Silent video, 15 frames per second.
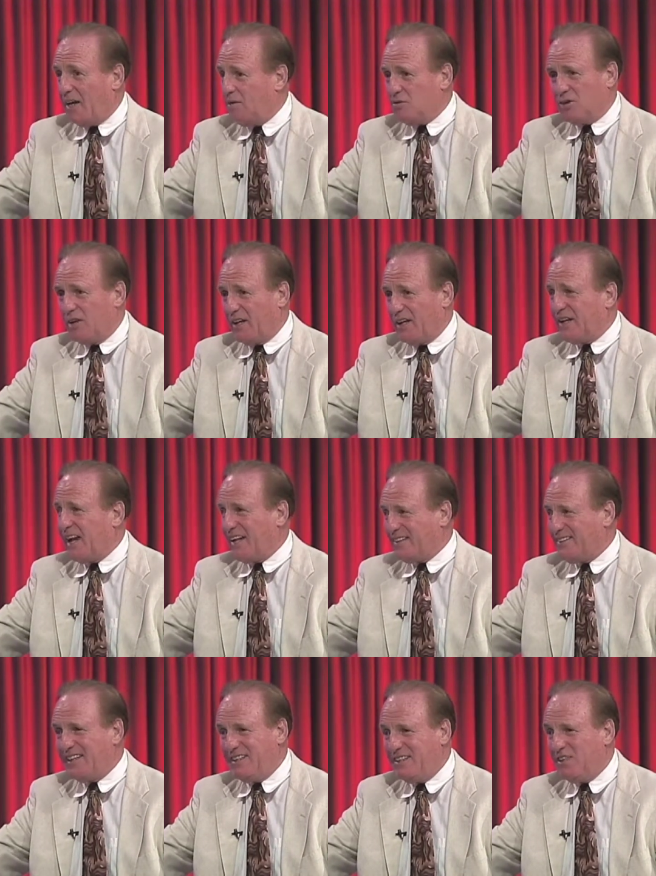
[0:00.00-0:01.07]
He was only like
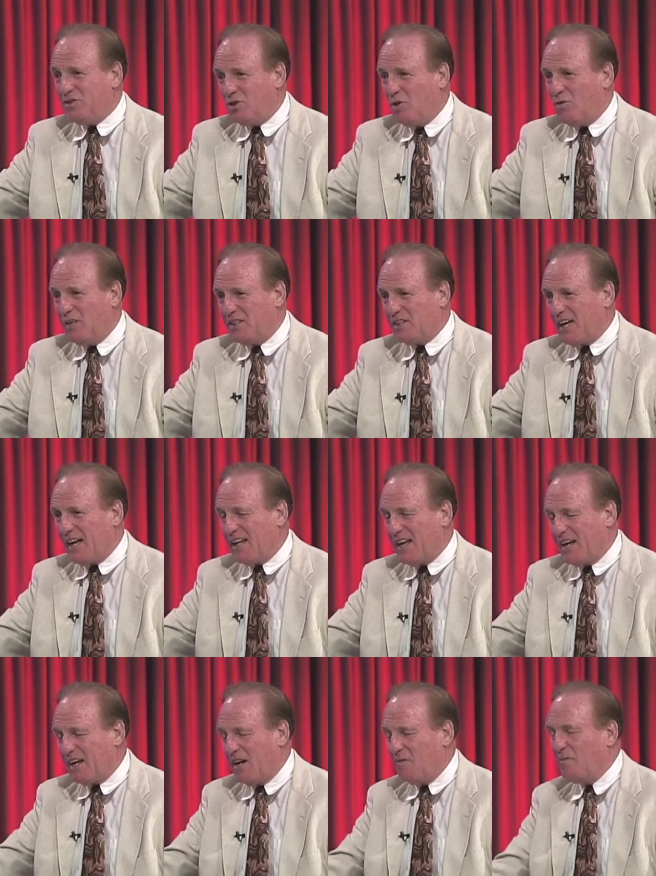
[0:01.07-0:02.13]
19 years old when he started
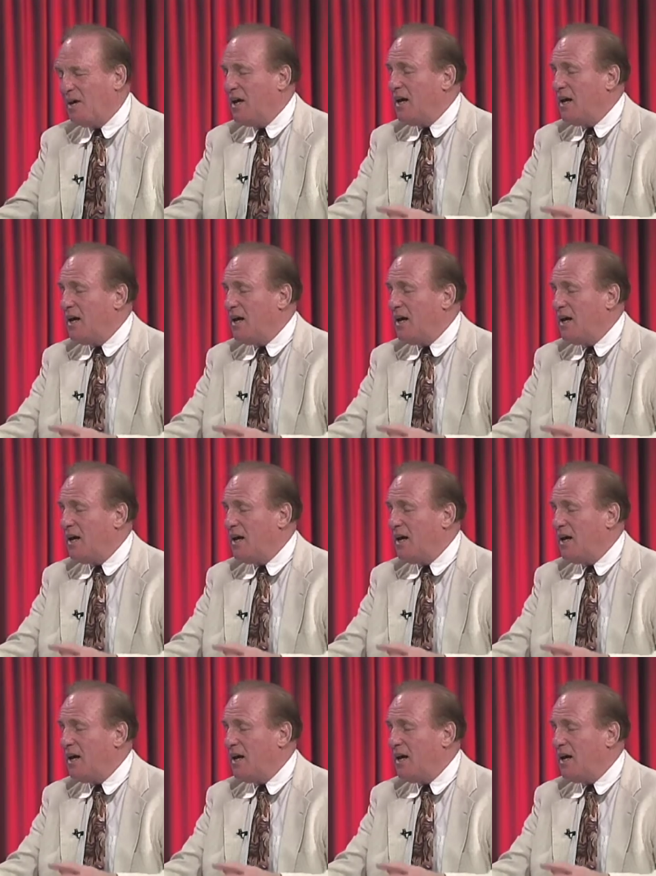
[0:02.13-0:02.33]
that club.